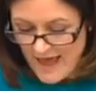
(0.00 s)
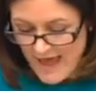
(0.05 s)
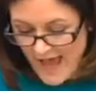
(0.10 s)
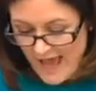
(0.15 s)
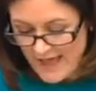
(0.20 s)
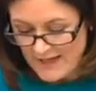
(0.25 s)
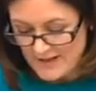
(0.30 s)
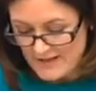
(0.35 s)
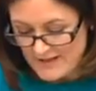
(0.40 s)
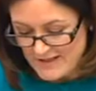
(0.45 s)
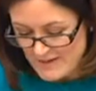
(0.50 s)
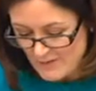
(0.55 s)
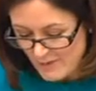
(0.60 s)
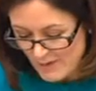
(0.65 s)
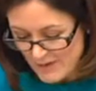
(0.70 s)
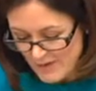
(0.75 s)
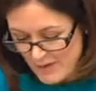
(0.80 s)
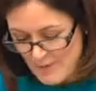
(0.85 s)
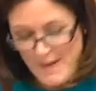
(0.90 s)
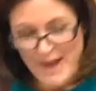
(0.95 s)
And one
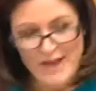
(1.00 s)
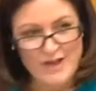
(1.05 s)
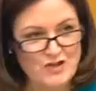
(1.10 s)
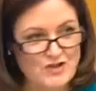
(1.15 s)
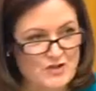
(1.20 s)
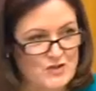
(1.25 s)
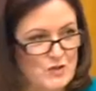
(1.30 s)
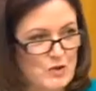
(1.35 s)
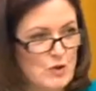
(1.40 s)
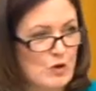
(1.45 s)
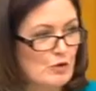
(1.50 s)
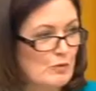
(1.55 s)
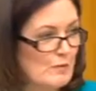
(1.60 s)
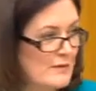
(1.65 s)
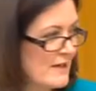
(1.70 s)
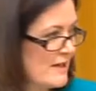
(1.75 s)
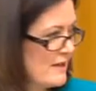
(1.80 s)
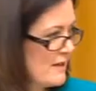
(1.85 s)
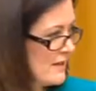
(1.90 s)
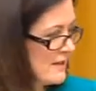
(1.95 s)
of the managers called
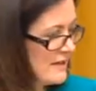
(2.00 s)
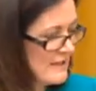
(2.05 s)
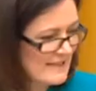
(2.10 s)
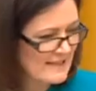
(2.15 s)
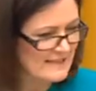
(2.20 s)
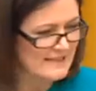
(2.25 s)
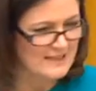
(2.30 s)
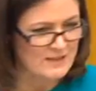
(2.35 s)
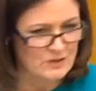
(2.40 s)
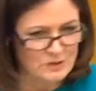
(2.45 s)
me in and he said,